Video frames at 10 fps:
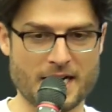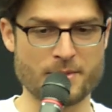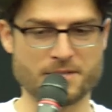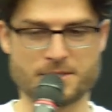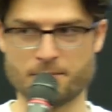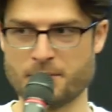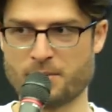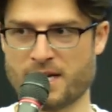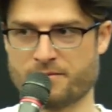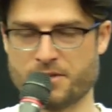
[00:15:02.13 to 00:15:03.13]
mean, some
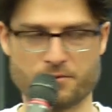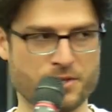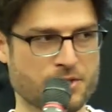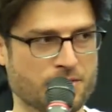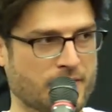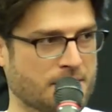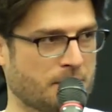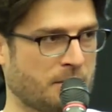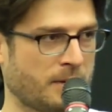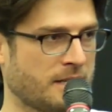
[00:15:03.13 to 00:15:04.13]
people have the original
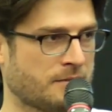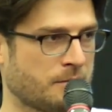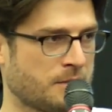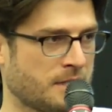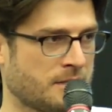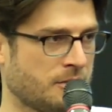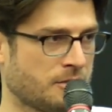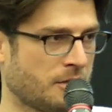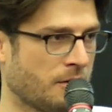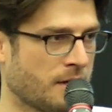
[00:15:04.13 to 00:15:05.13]
Raspberry Pis from six
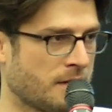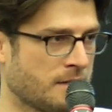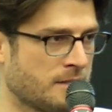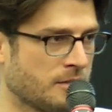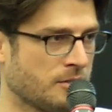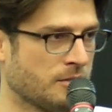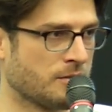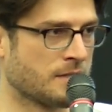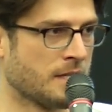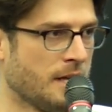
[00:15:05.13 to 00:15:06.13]
years ago that they still
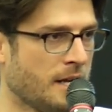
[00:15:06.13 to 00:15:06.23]
use.